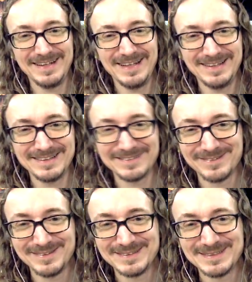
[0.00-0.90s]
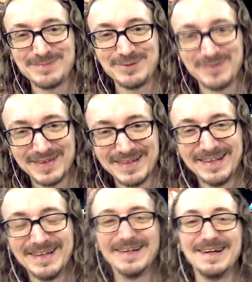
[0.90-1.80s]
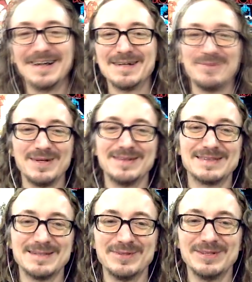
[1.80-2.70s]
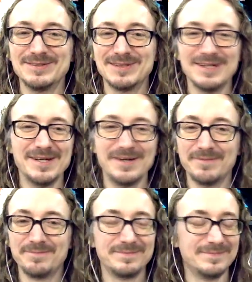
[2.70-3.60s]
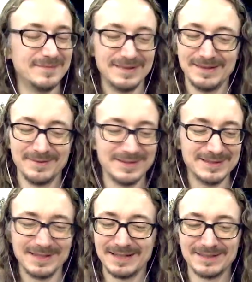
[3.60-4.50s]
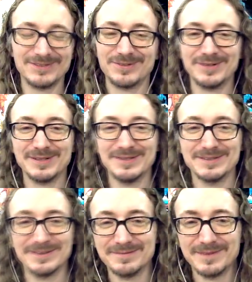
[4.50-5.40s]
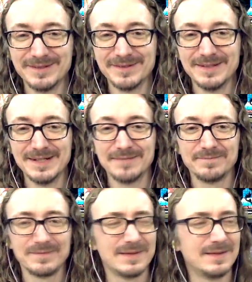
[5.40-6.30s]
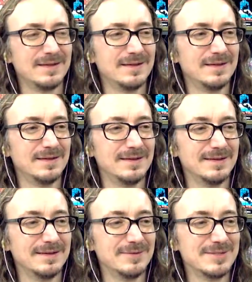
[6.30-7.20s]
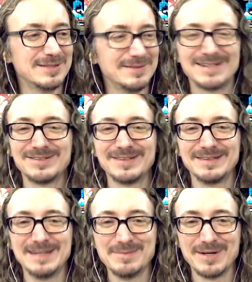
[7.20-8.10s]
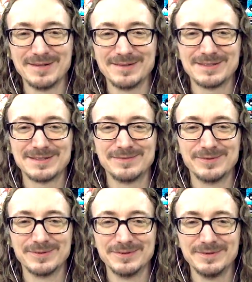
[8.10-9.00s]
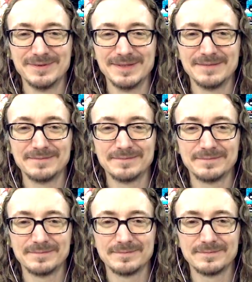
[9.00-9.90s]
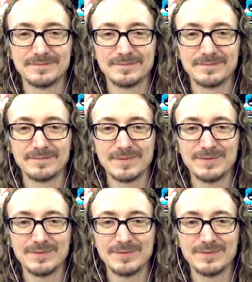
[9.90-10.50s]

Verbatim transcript: that looks really simple uh, compared to some of those later. You know, was it like the Turricans and, and all that? Reasonable, yeah. Turrican came out on the 64 too, right? Yeah.